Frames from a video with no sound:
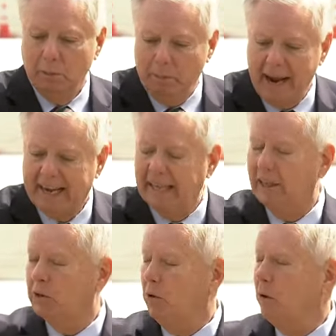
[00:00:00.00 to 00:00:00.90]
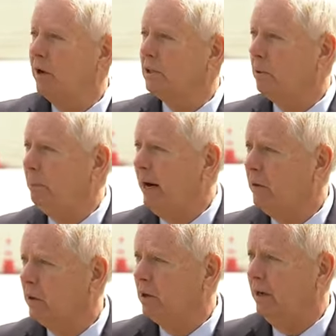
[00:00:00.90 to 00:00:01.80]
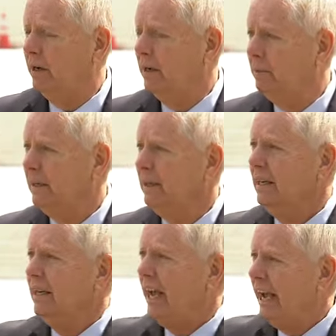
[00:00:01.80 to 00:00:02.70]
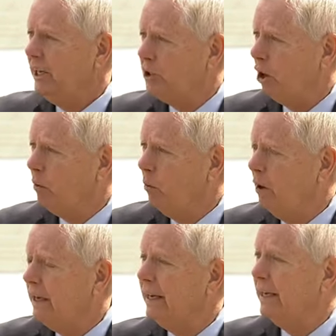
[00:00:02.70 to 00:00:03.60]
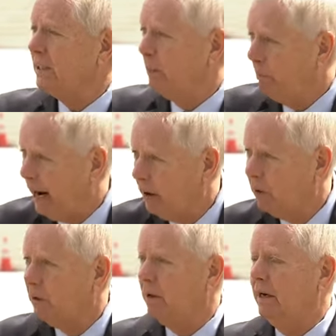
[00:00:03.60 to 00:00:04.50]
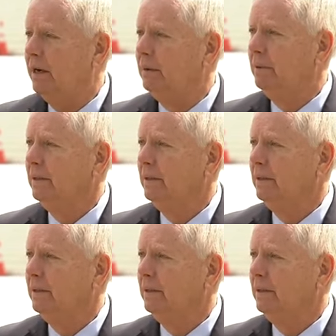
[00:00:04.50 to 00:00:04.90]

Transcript: Packing the court is a power grab. H.R. 1 is a power grab.